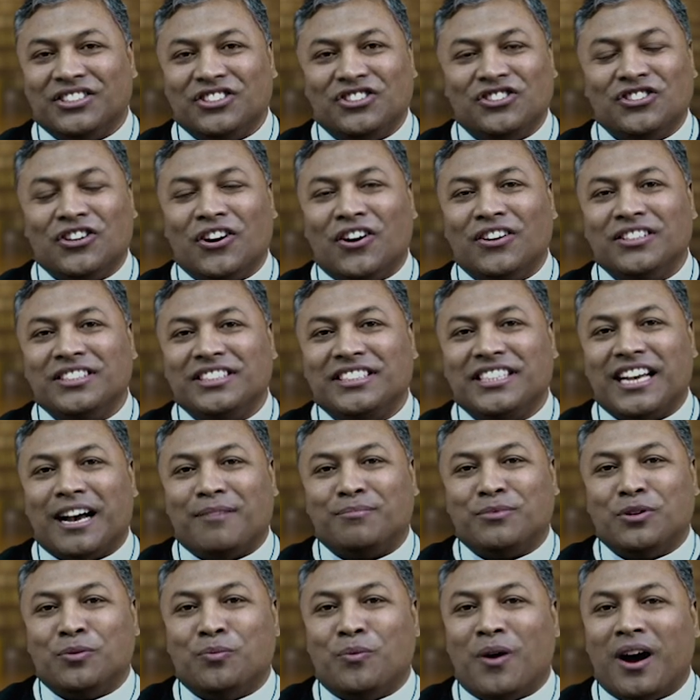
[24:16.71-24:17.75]
John
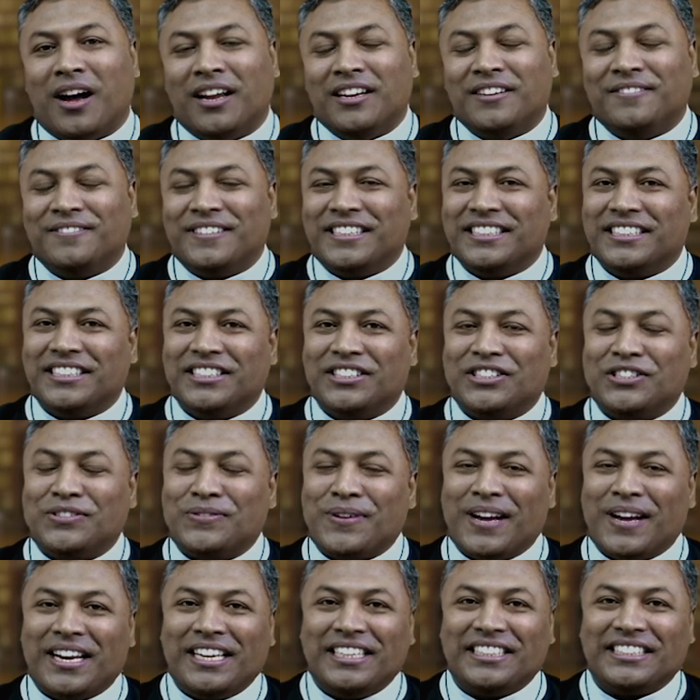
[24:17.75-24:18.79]
chapter 1, verses
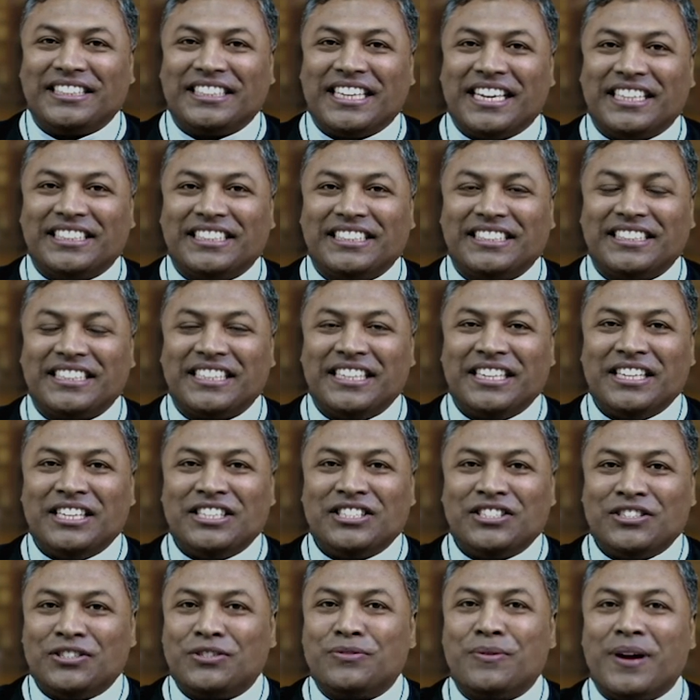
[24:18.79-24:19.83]
26
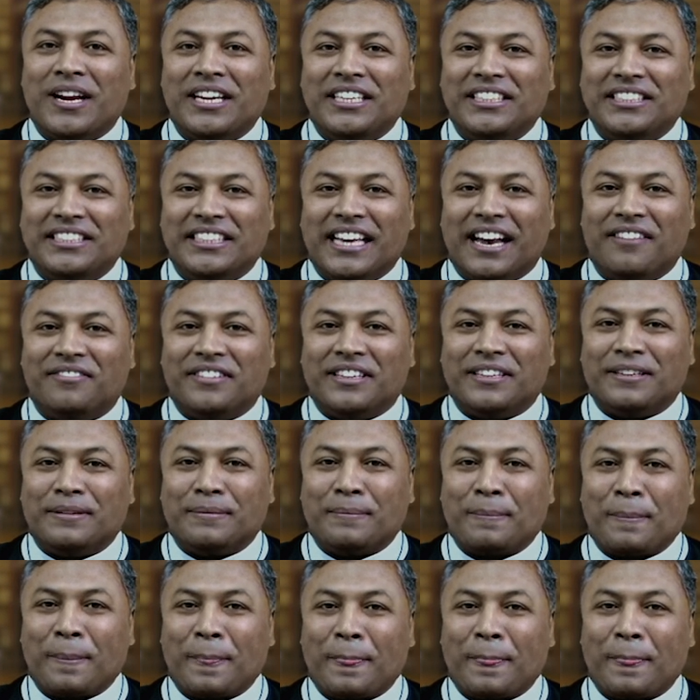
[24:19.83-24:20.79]
to 27.